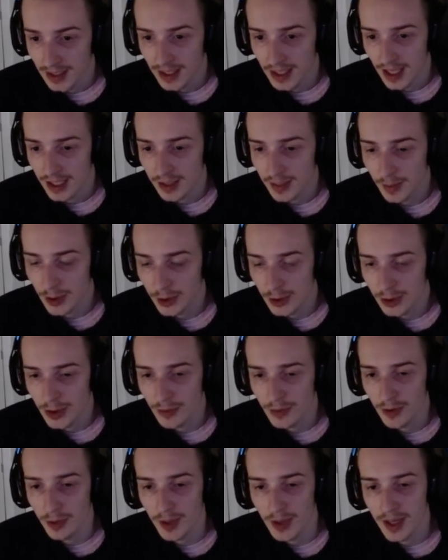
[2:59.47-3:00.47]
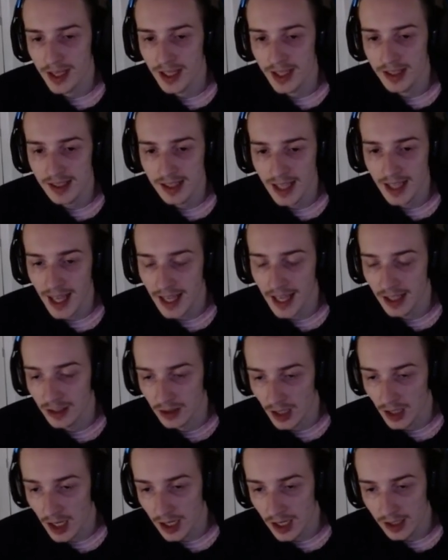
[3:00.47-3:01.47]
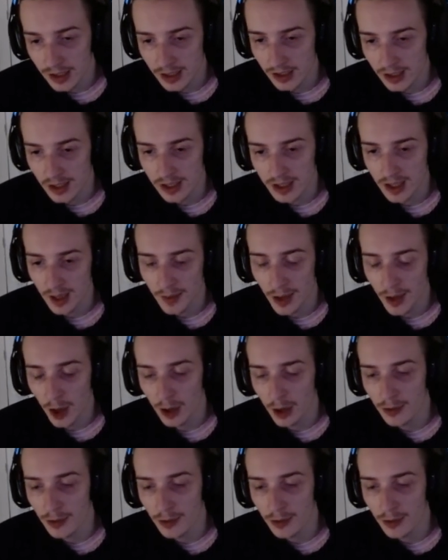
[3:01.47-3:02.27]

As opposed to if you're playing against Caitlyn Lux, it's going to be hard